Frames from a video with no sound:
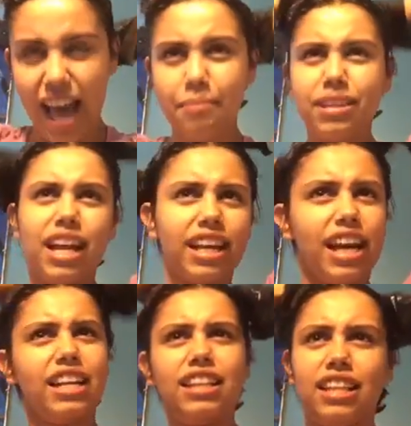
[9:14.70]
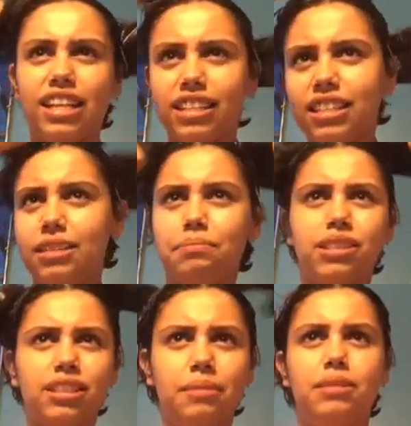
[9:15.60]
I mean, I kind of liked it,
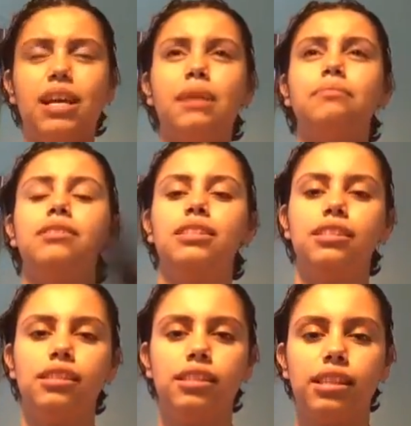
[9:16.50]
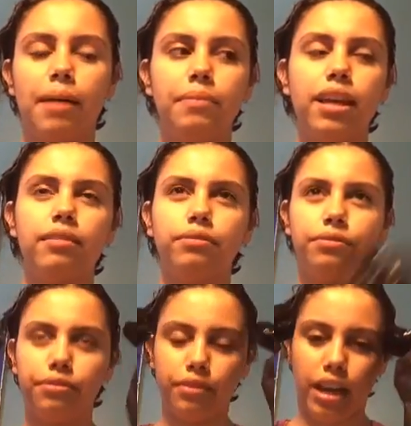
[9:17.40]
but same time, since I'm not
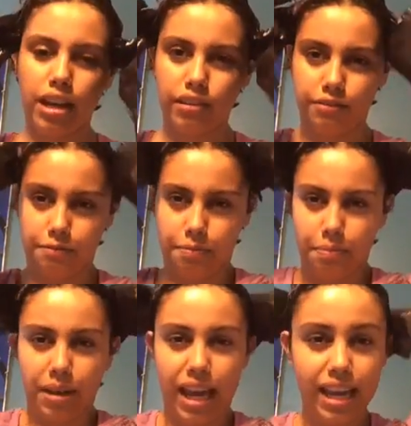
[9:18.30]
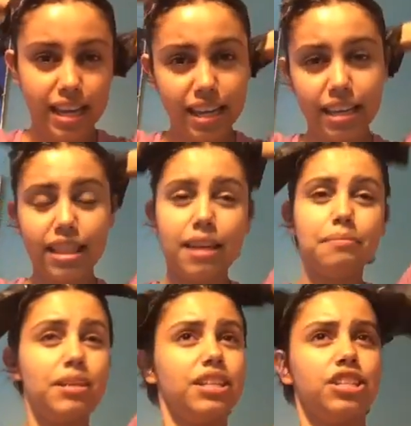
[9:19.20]
a fan of pink
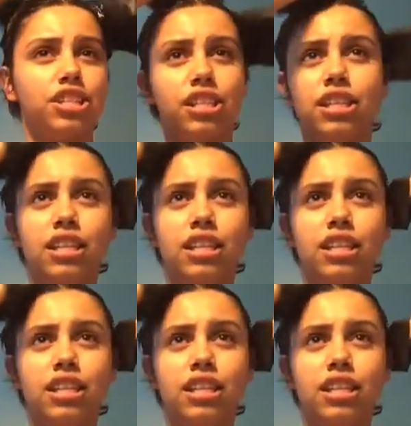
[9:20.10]
that much,